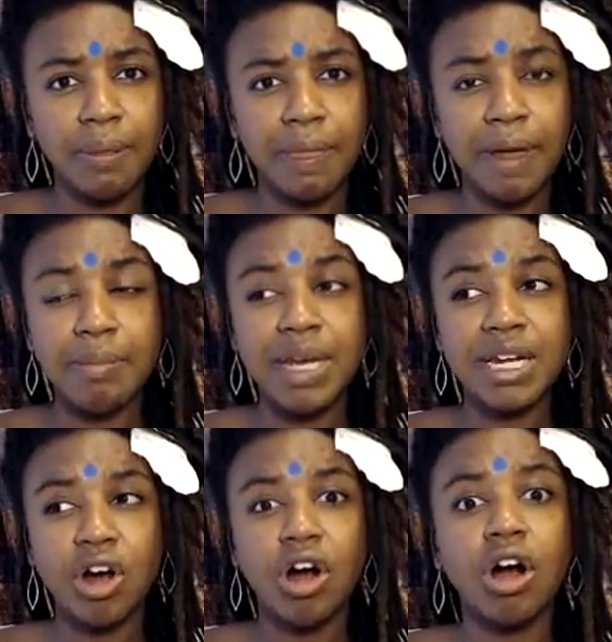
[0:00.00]
that made
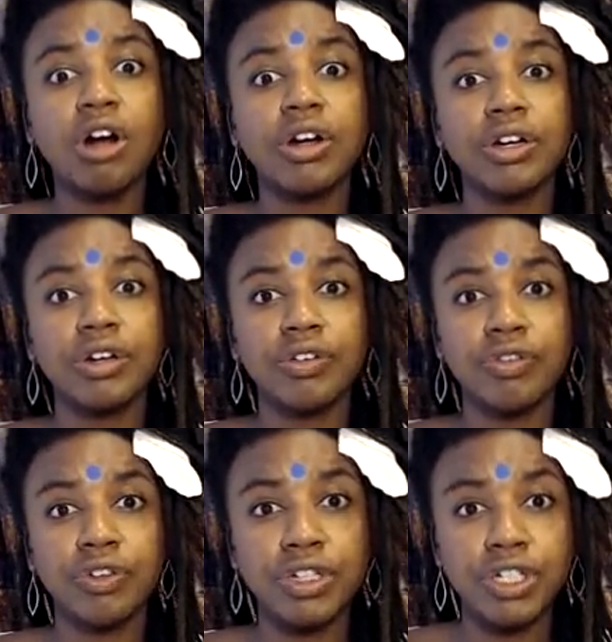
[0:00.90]
it hard
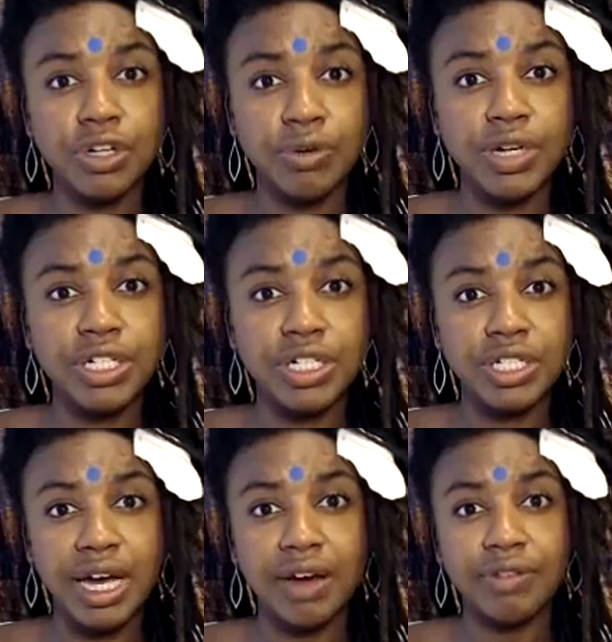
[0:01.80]
for the generations
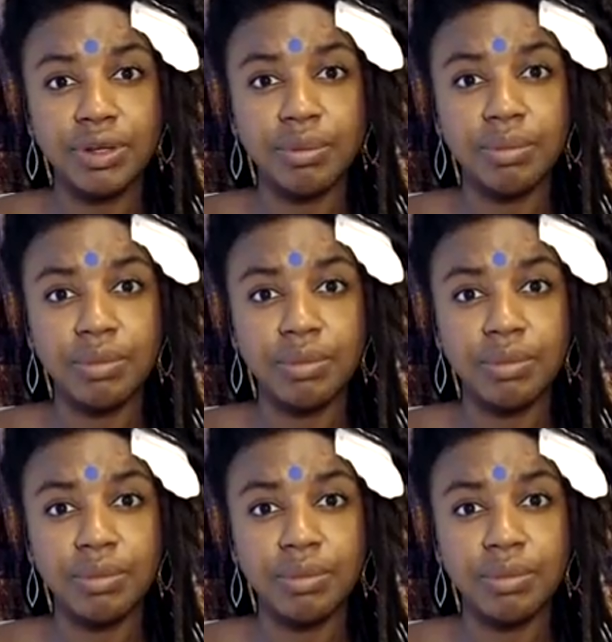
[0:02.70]
after them.